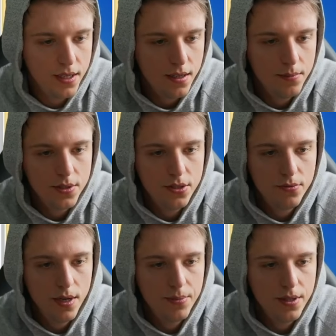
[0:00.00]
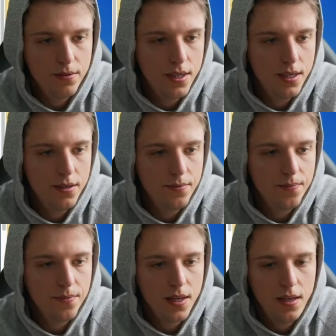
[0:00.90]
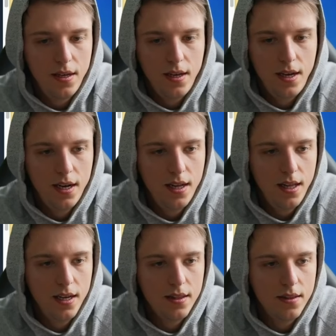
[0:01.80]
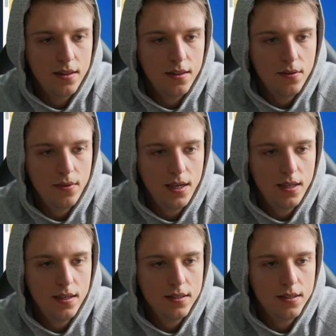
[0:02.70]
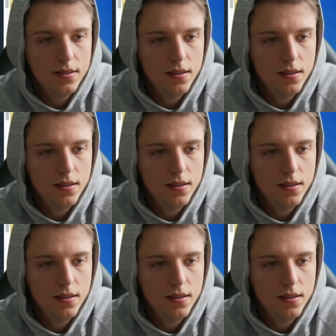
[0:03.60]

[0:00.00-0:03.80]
to come to Replit right now, and I like the way this is.